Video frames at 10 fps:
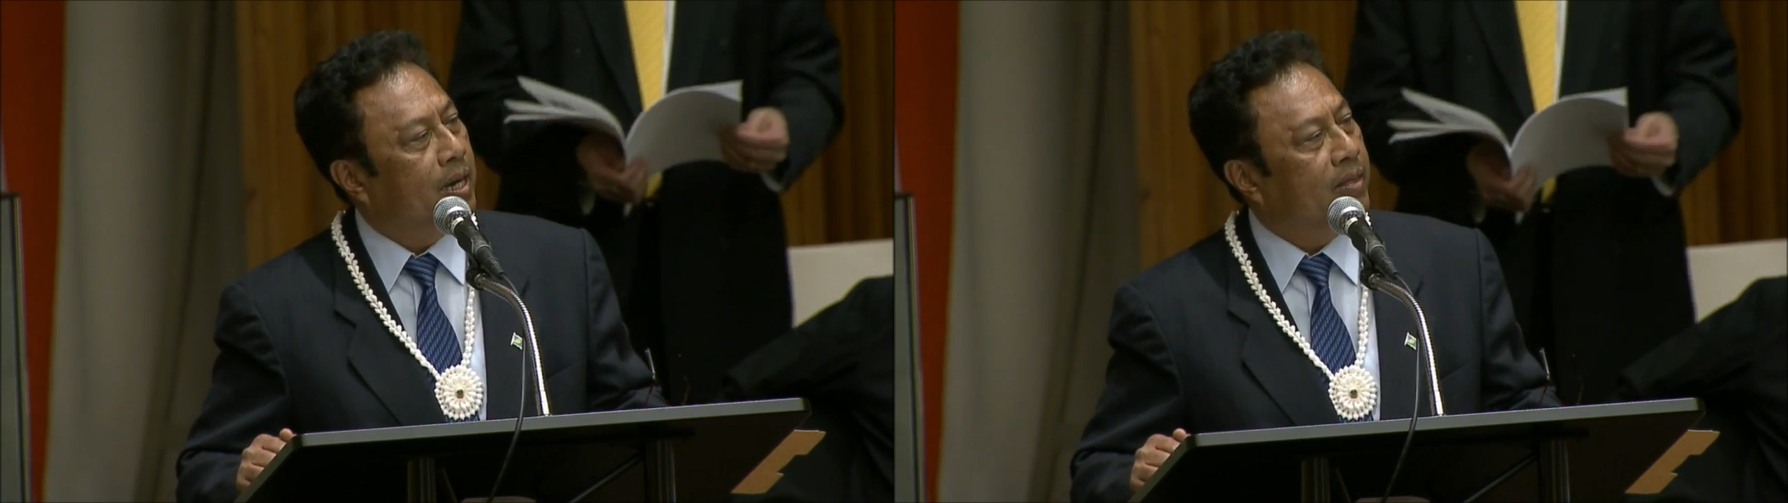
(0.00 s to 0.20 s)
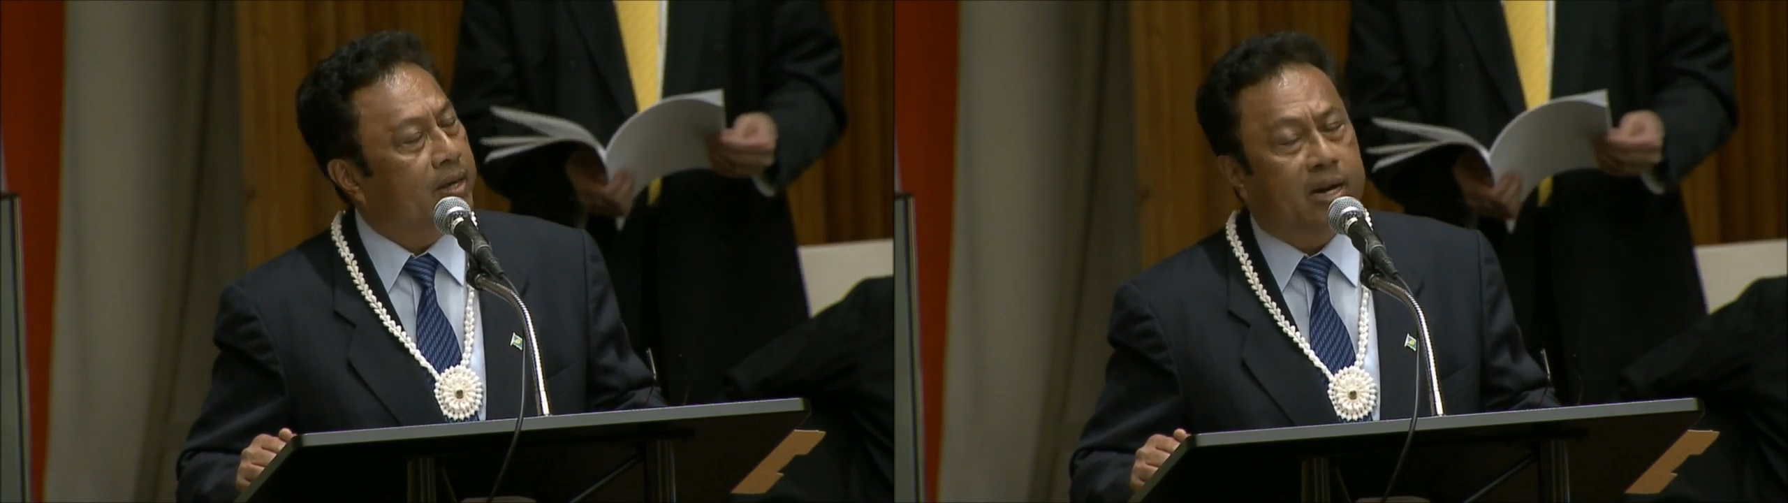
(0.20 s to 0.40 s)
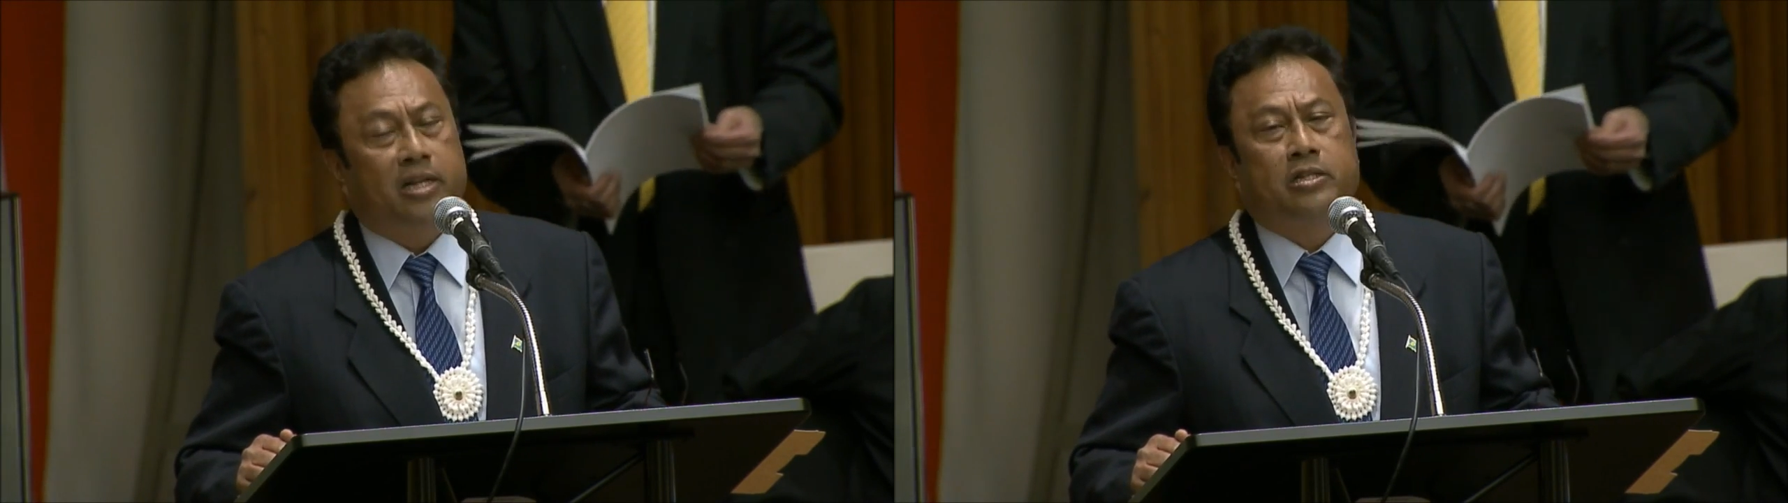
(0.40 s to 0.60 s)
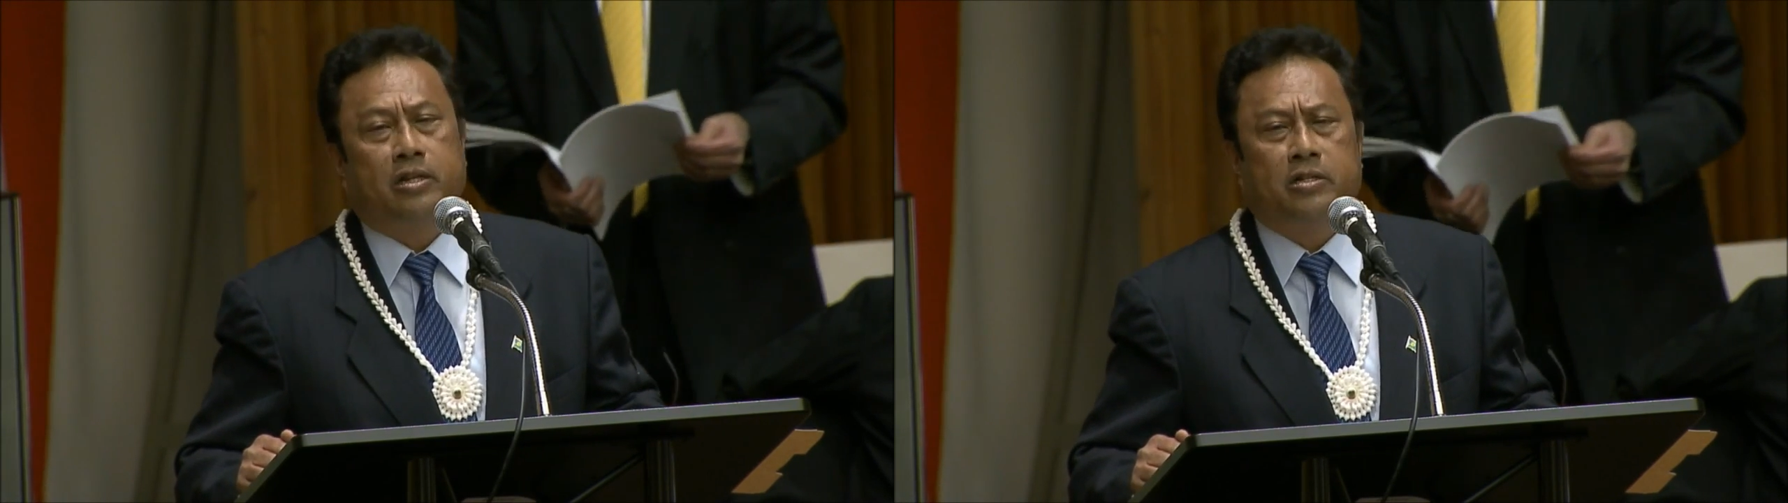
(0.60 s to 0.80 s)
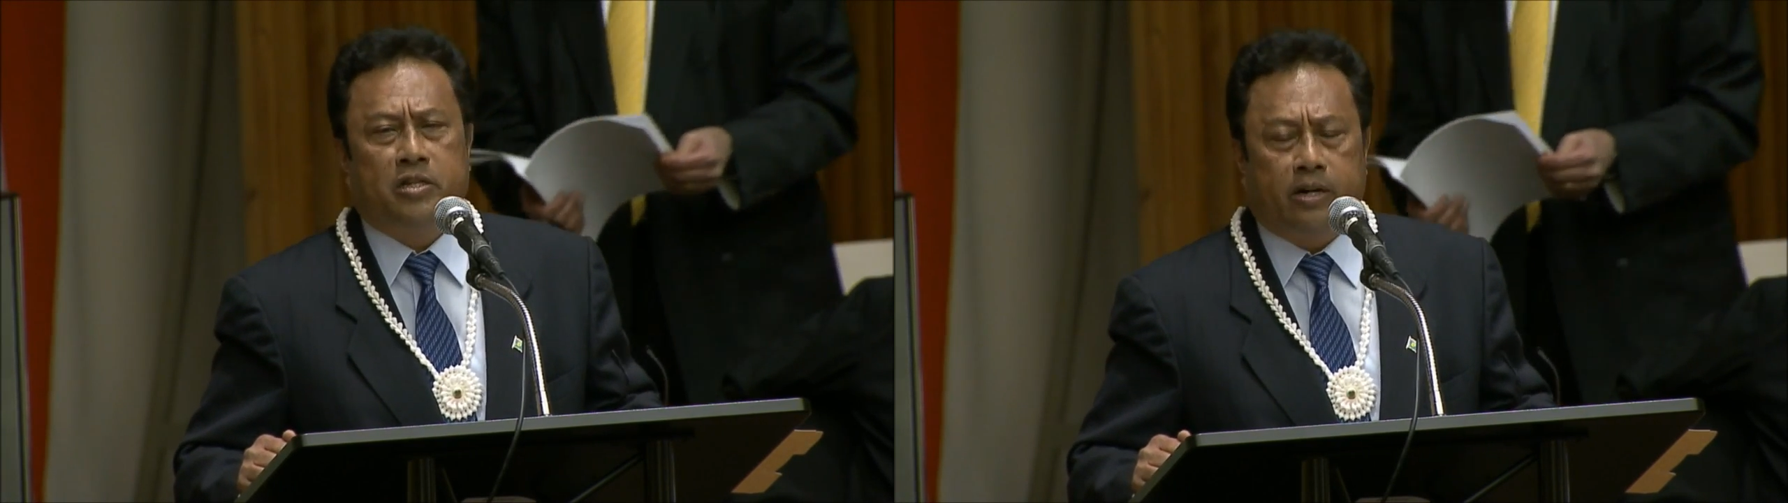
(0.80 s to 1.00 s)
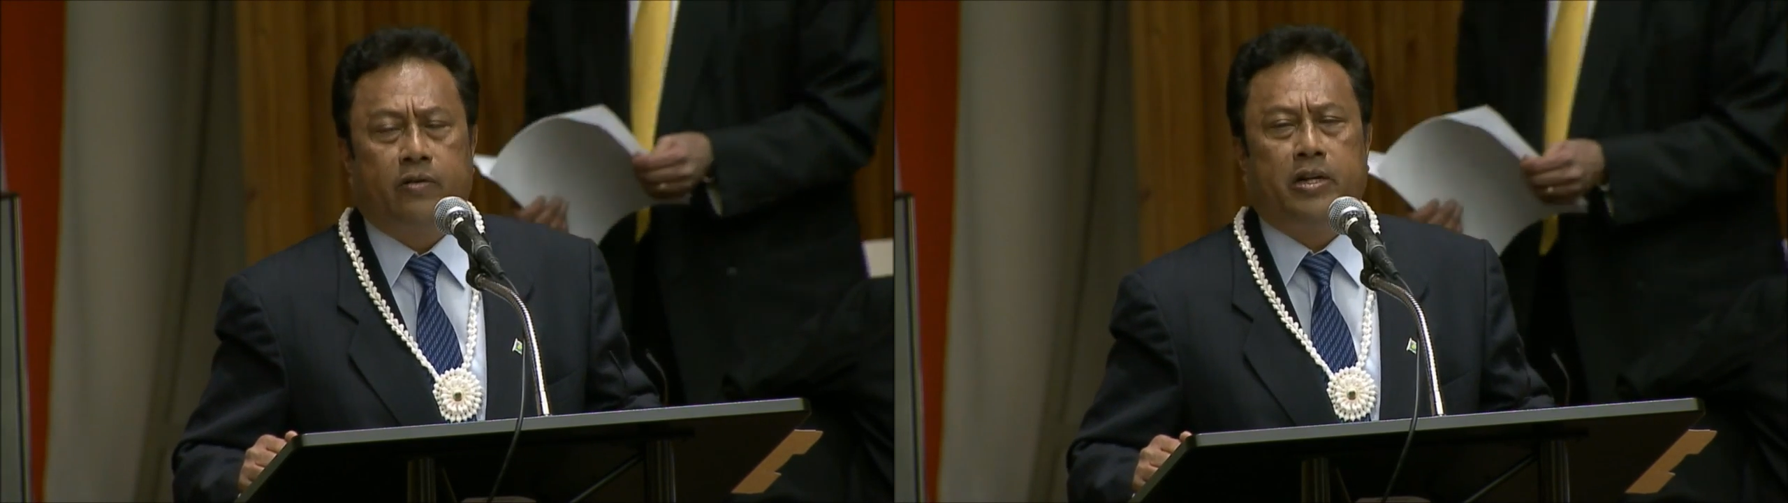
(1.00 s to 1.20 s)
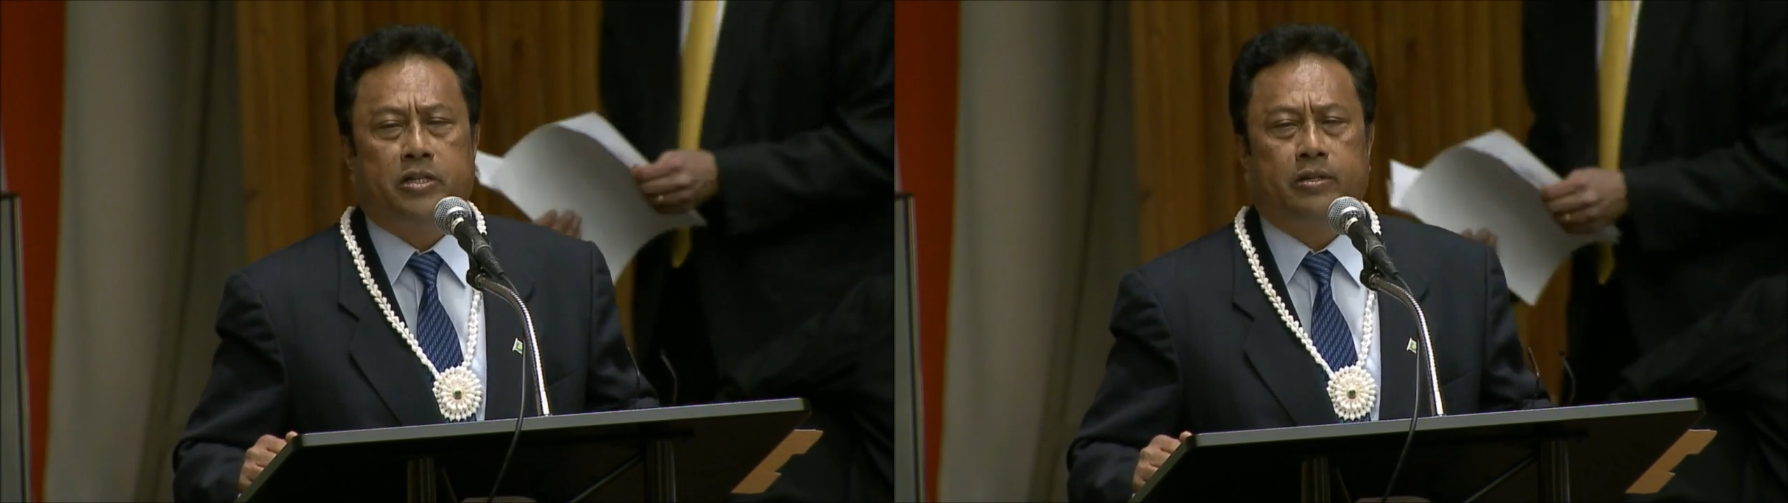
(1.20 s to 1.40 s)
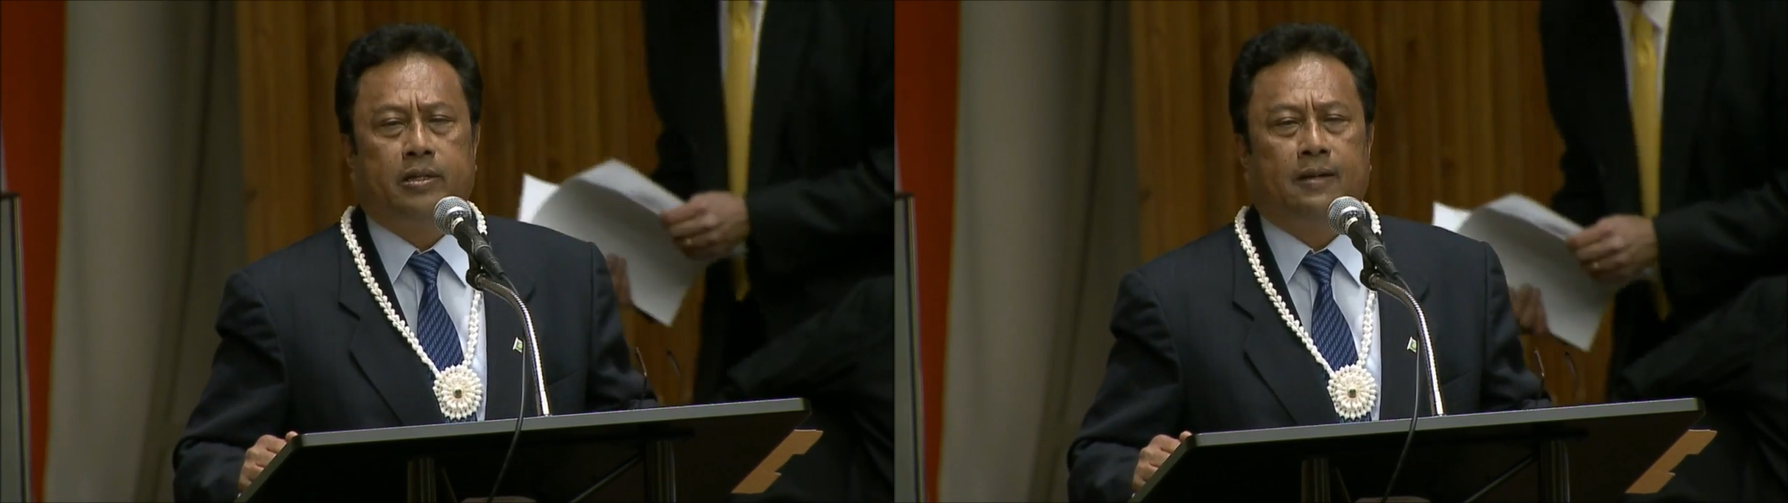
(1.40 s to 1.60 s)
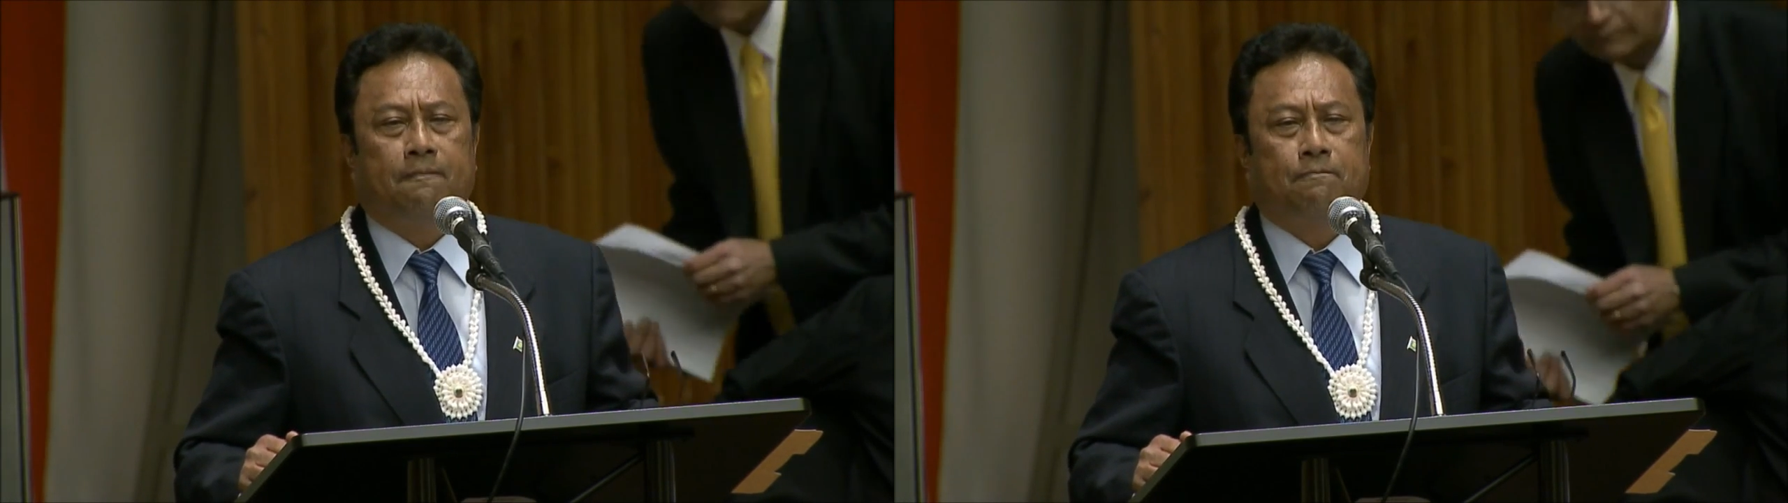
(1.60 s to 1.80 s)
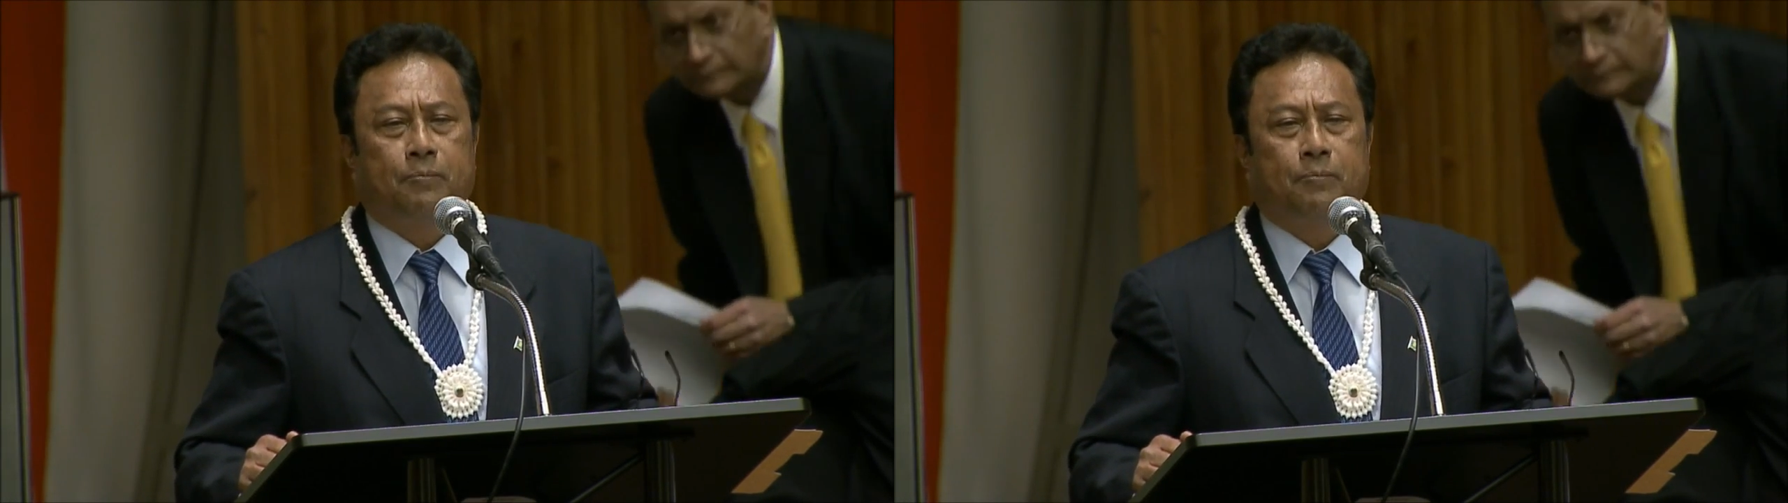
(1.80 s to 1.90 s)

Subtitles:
and the next generation.